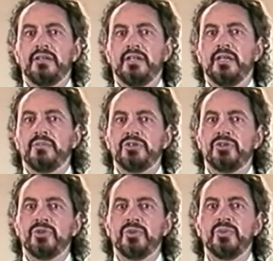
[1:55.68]
Tapes
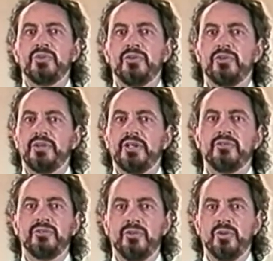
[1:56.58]
2, 3,
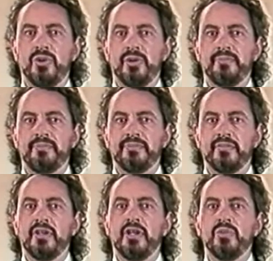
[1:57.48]
and 4
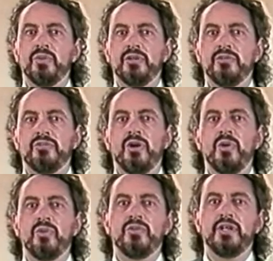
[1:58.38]
will
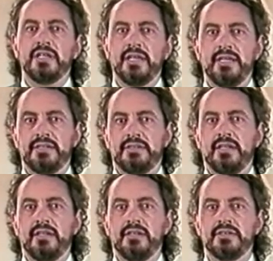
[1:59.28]
involve case
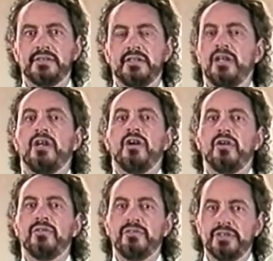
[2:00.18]
studies
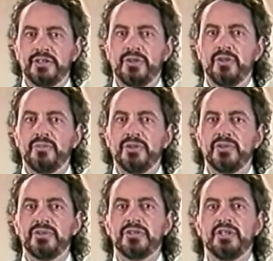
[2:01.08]
of physical
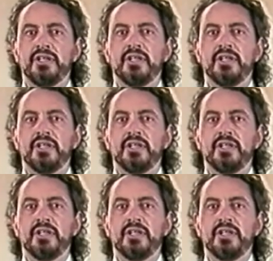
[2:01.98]
abuse,